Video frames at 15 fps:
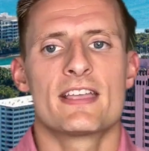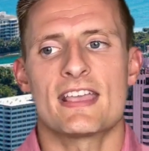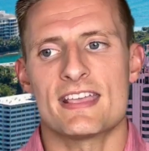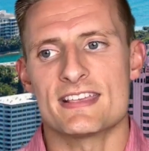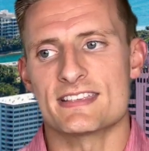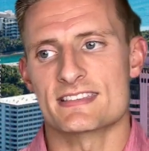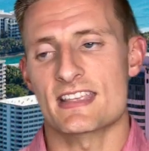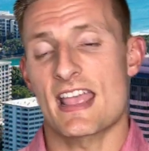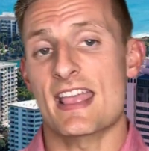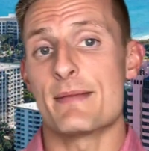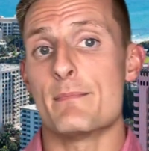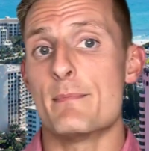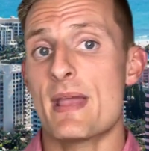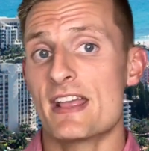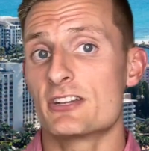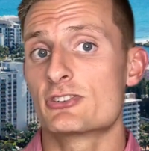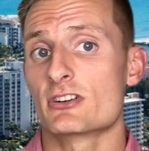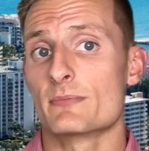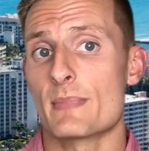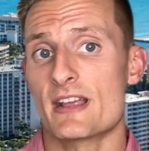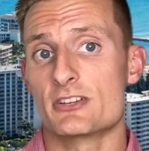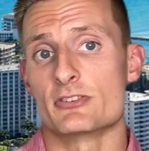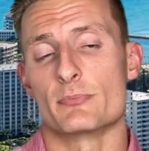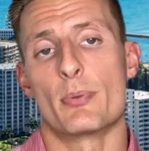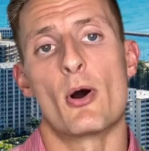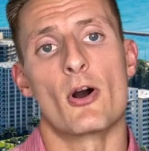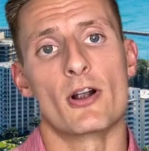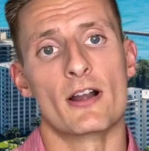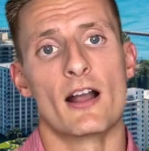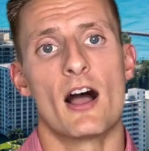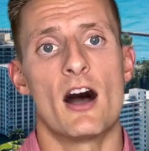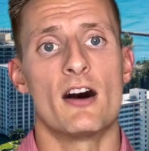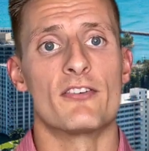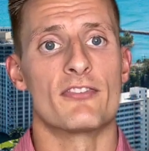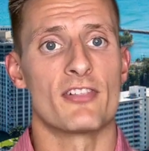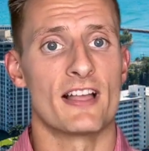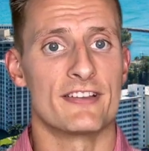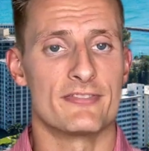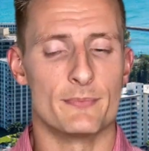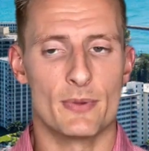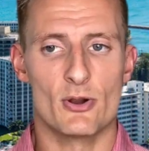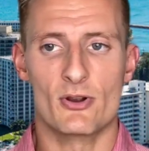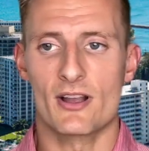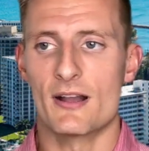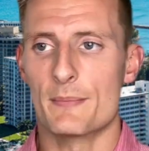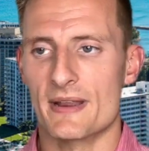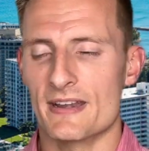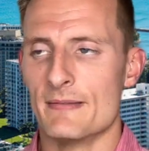is a major part of life in Boca. I mean,